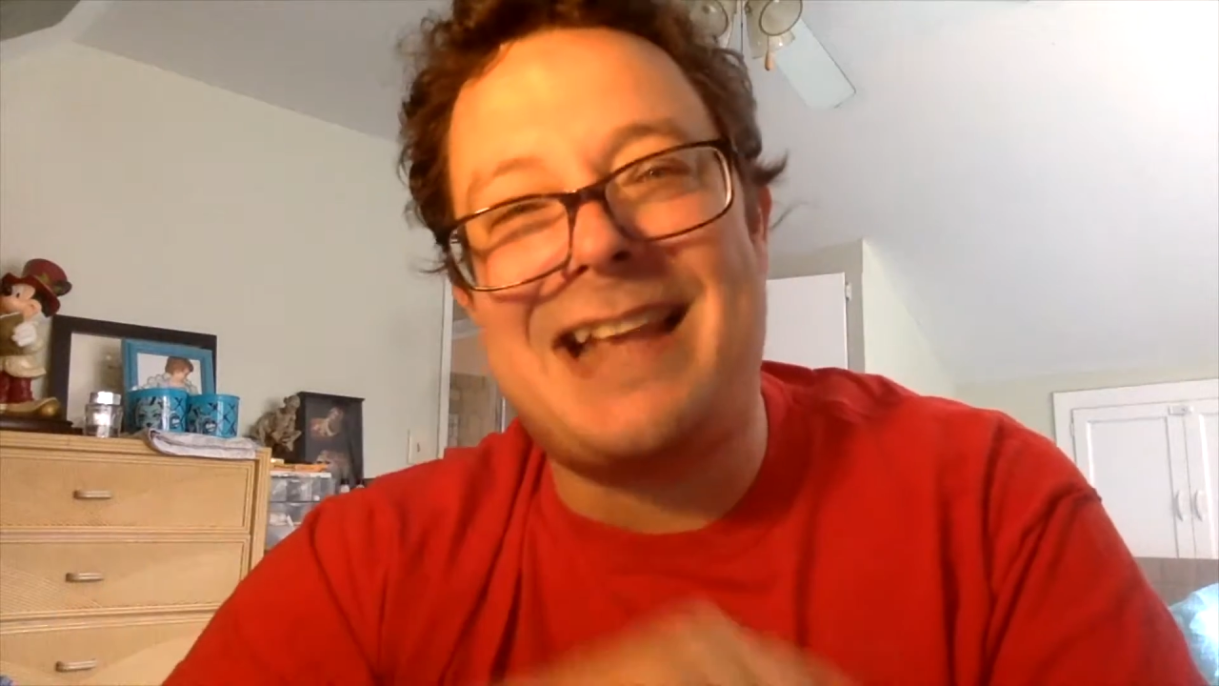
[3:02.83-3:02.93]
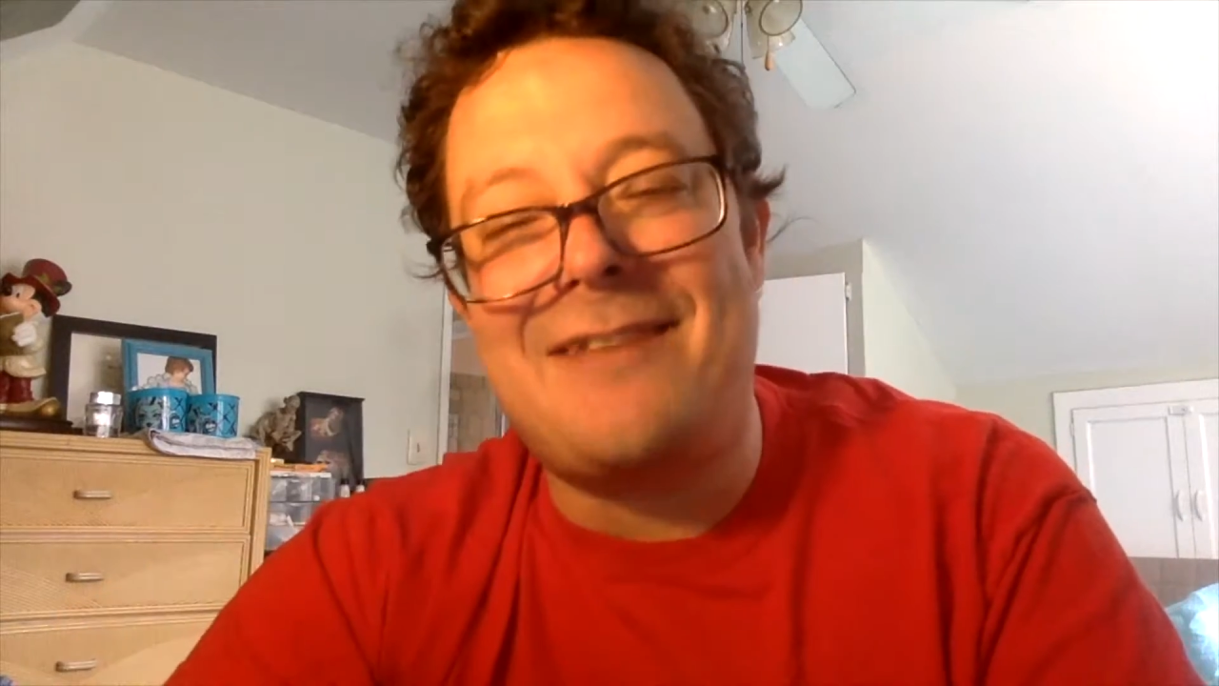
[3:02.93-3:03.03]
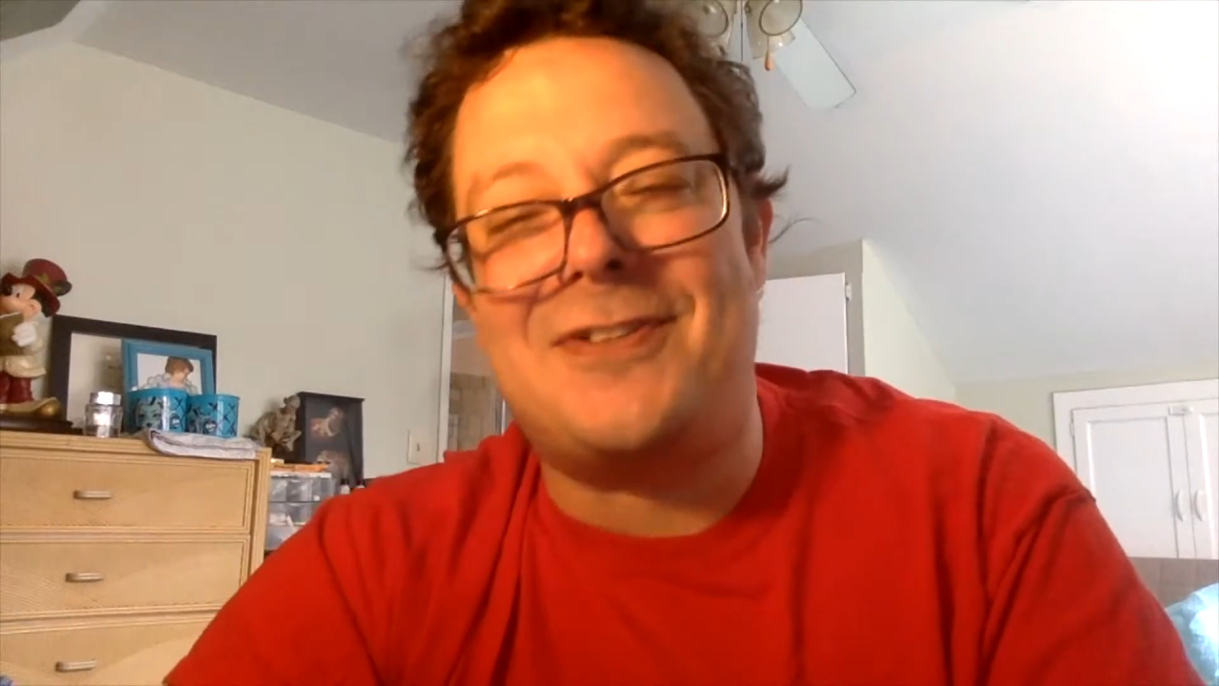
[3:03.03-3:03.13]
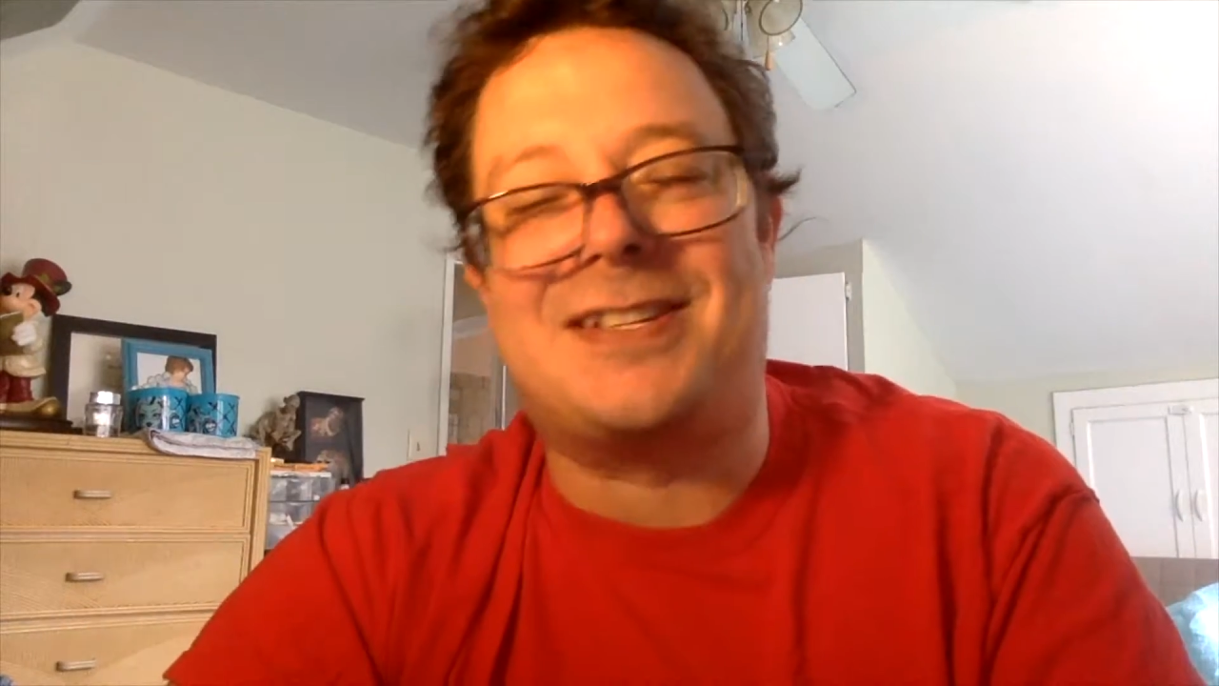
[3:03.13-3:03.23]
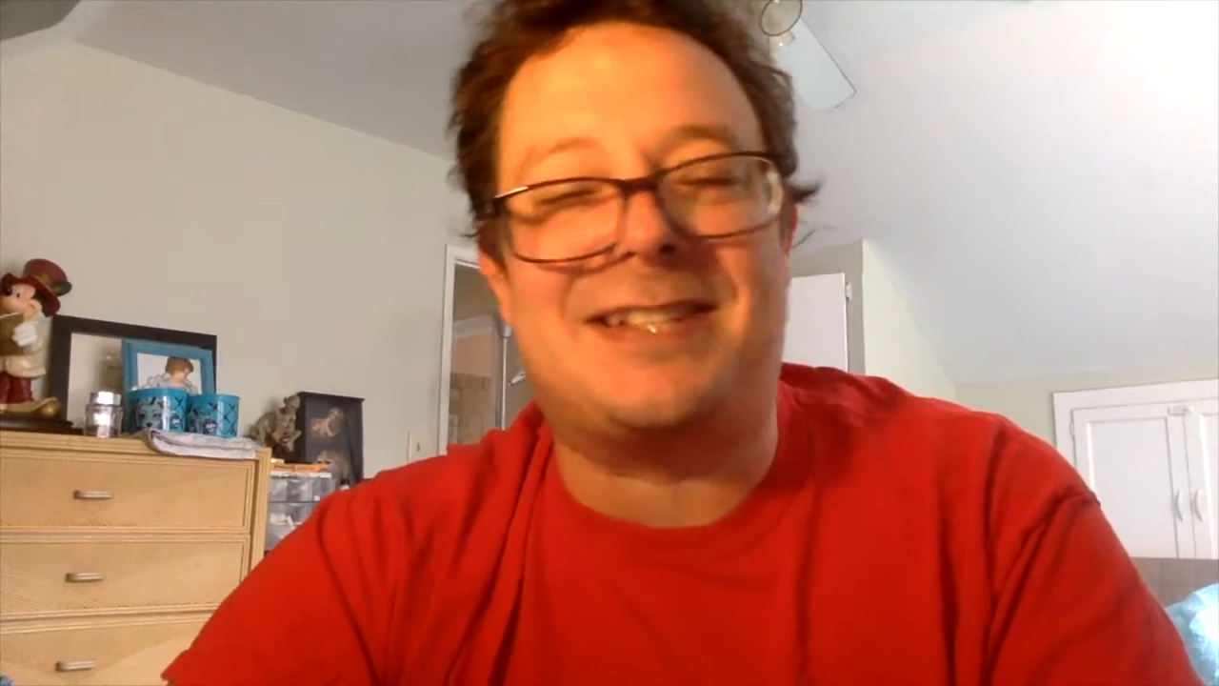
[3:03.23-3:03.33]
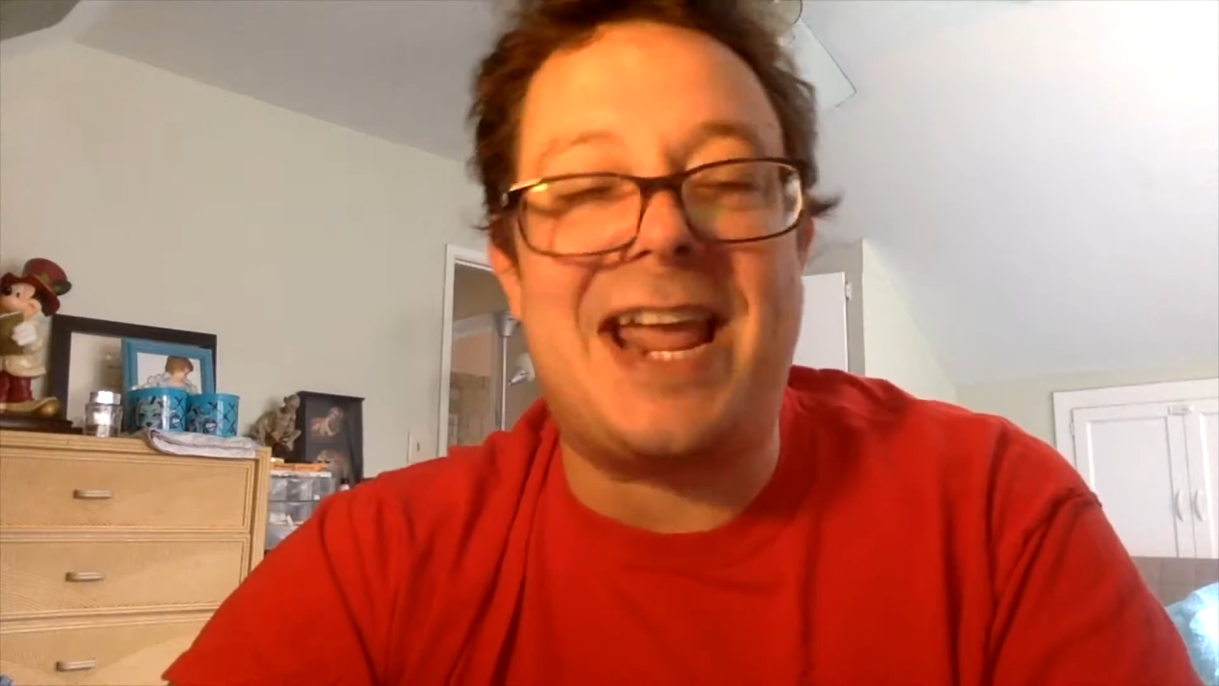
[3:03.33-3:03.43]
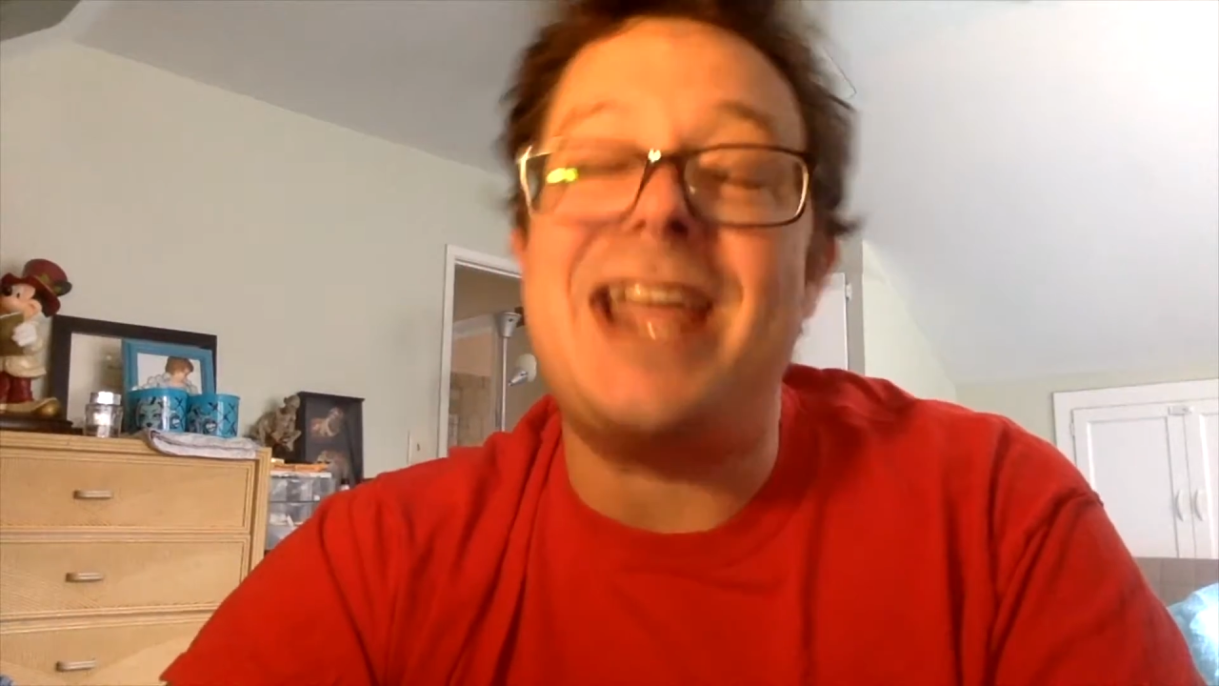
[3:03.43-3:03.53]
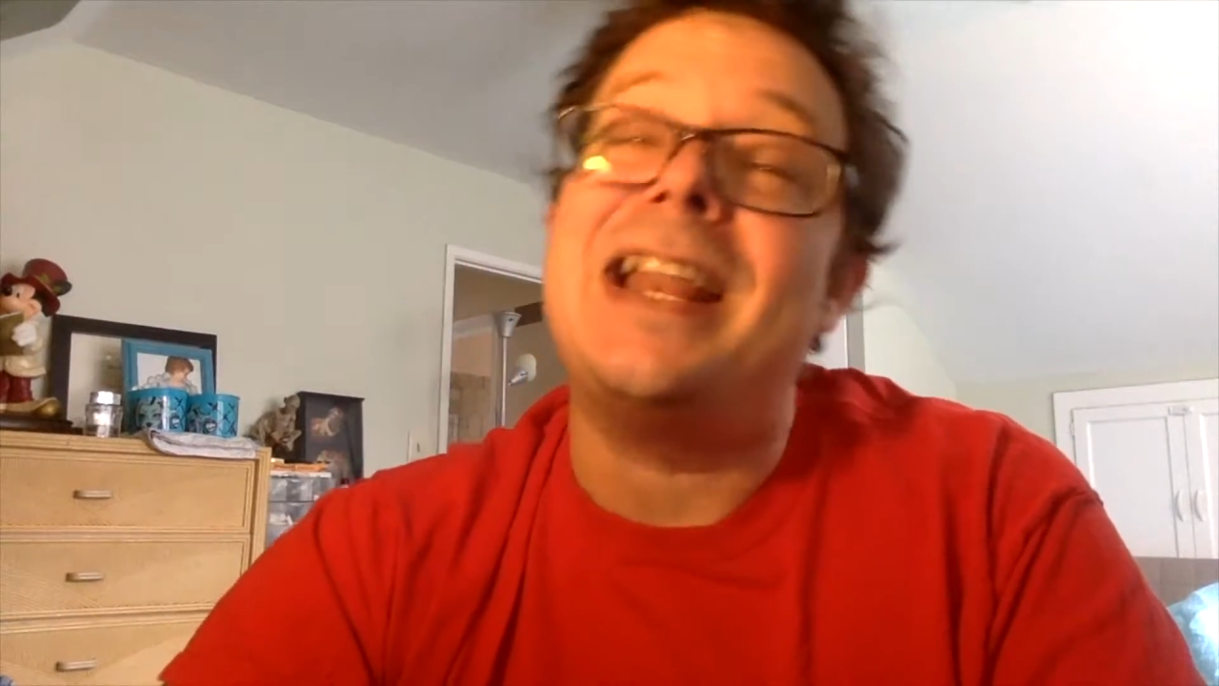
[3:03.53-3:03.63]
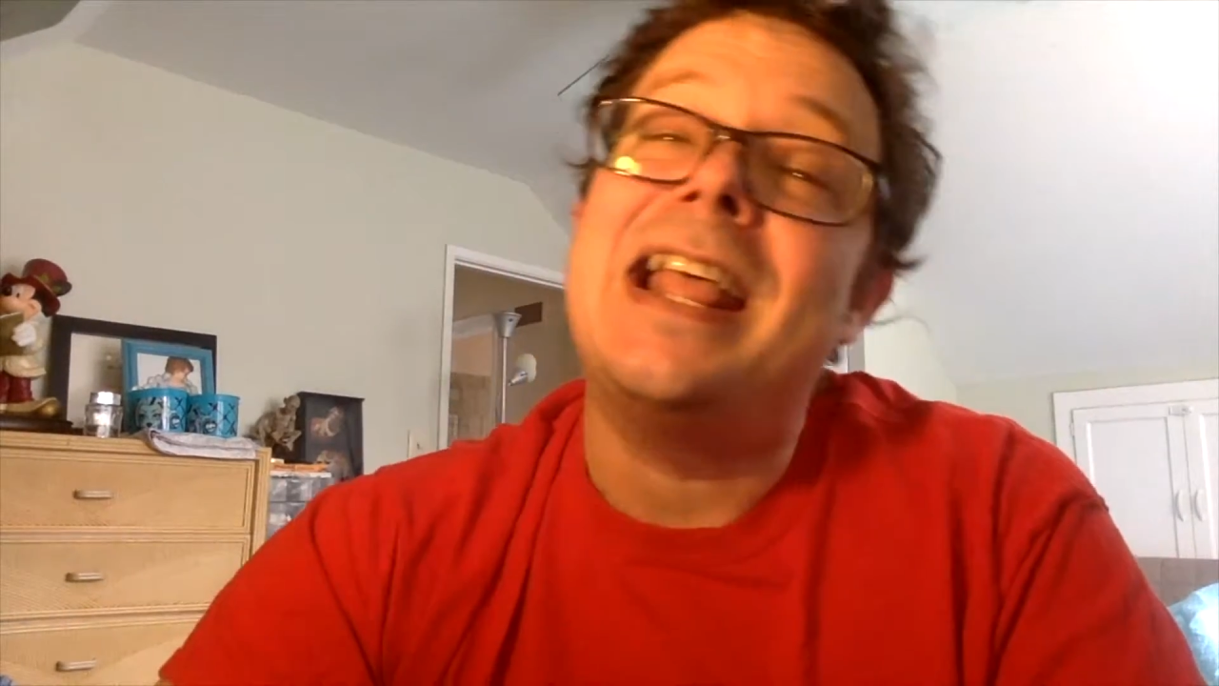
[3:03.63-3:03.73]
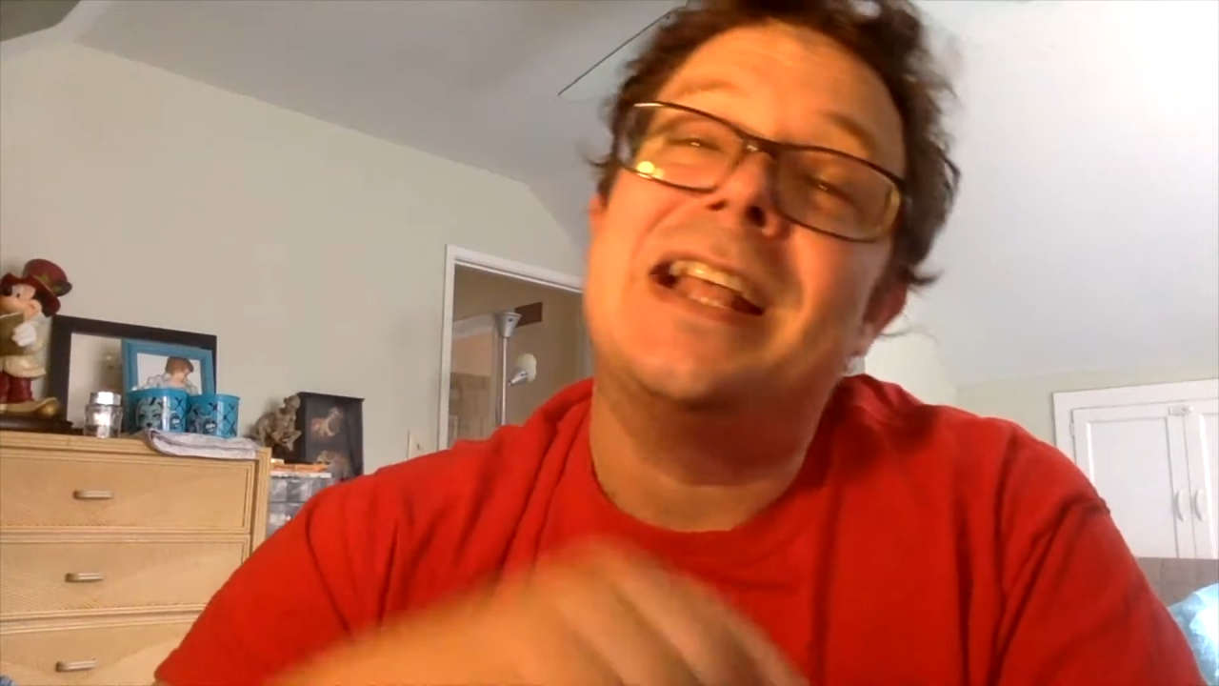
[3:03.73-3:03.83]
safest
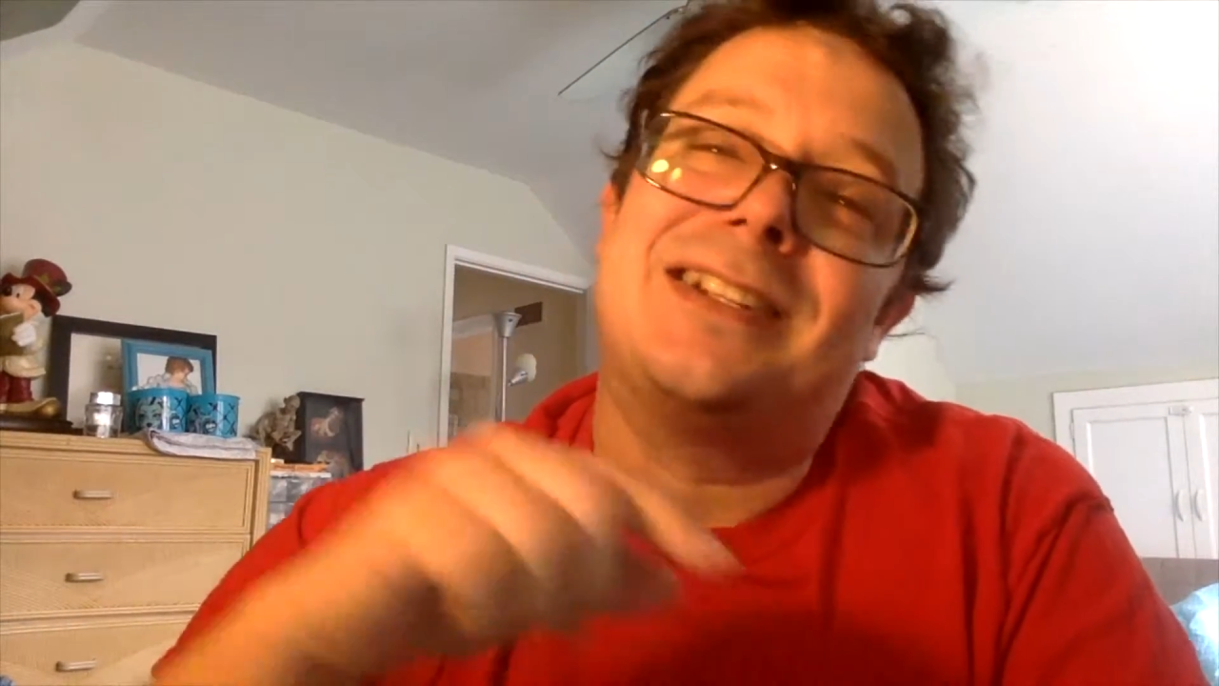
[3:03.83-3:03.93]
state